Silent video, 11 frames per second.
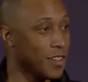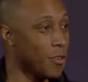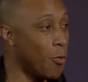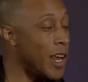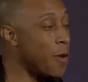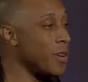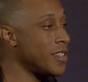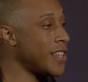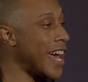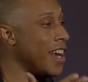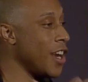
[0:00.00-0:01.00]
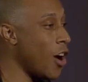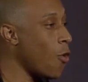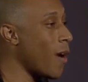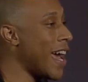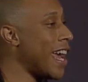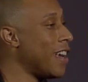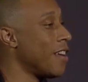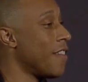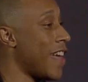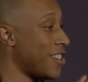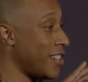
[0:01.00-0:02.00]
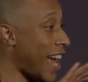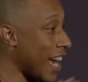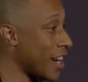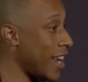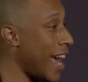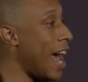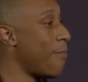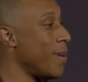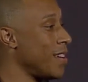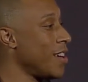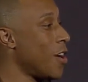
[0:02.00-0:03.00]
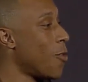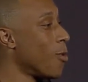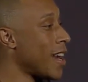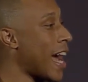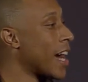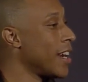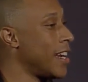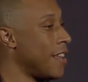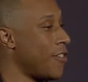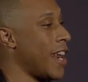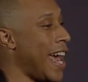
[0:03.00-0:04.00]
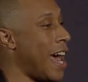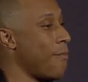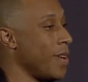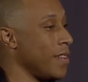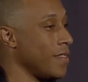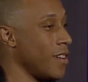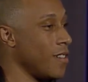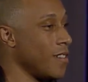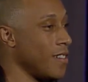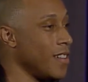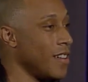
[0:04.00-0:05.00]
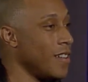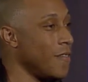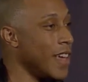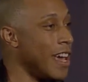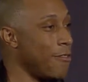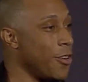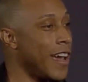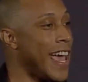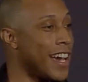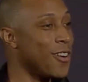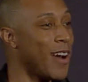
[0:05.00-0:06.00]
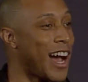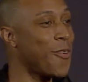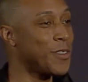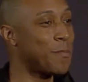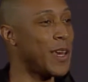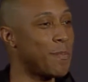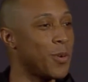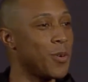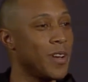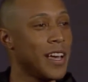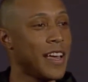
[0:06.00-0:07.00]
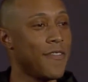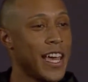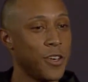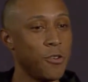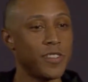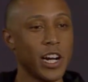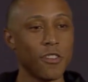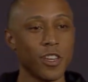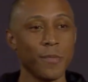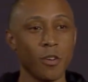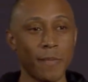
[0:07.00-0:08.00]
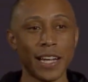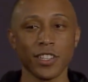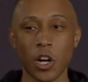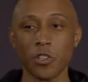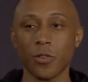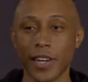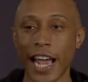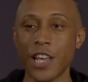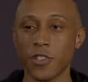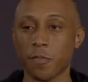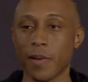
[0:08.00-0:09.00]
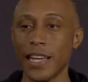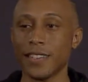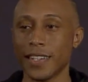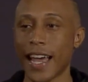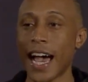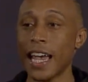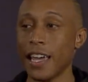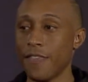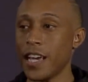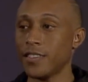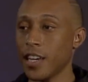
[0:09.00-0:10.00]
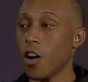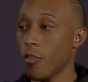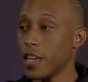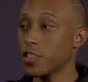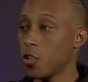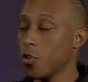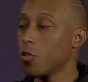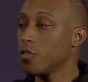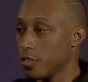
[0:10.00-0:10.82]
we would say, no way, that's not going to happen. We're not going to let that happen. If you're hanging around with people that you tell them you're about to go to a dangerous place and die, and they say, oh, that's cool,